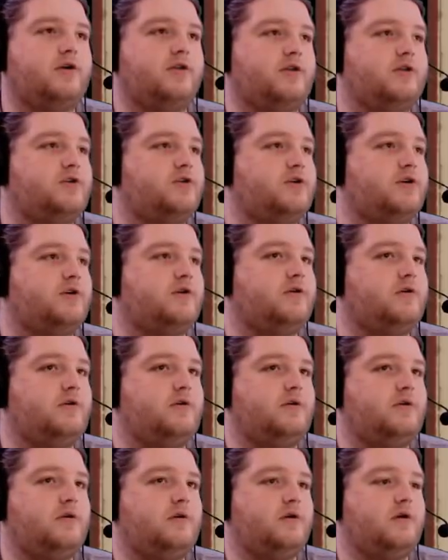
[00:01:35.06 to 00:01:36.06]
The journal.
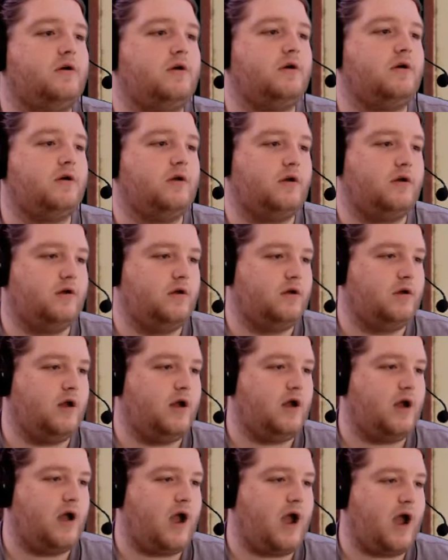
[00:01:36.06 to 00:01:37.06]

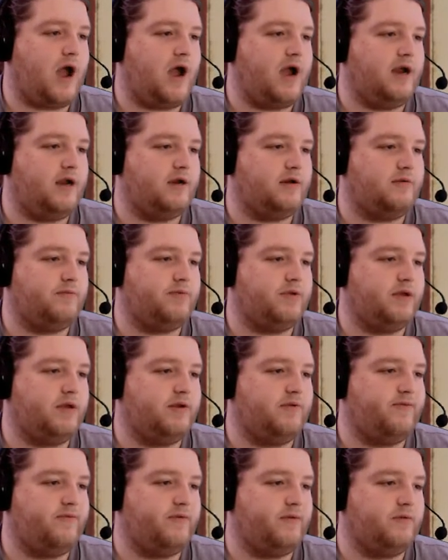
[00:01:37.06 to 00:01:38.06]
Hide
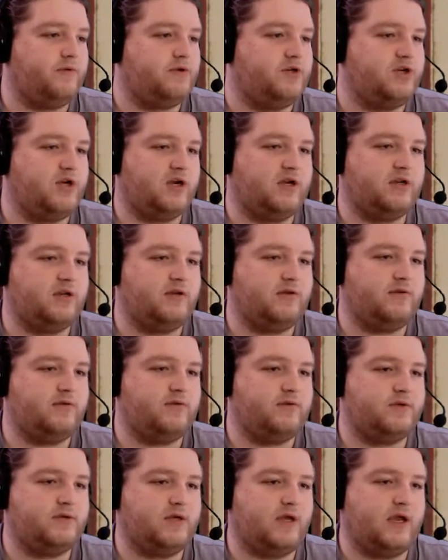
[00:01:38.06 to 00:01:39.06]
completed
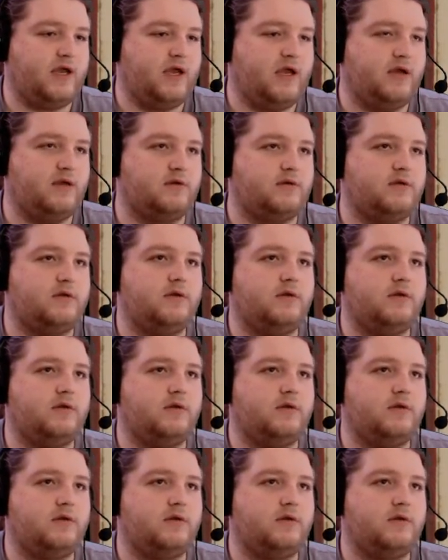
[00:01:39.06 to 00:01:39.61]
objectives. Hint.